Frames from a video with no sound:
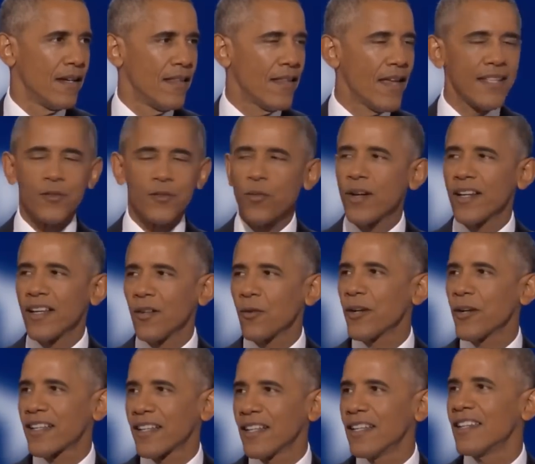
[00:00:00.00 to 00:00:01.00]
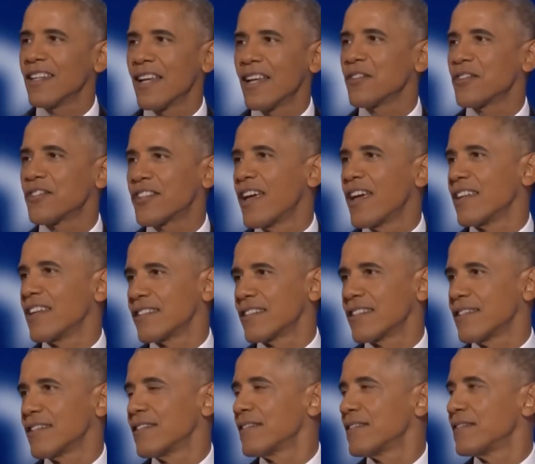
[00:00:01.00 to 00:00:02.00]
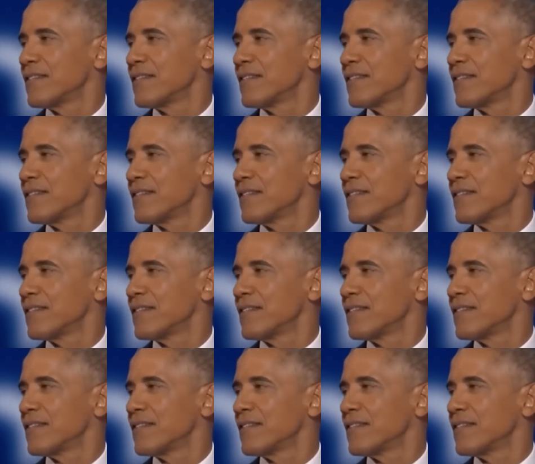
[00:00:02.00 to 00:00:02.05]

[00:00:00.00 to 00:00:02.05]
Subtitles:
And that's what Hillary Clinton understands.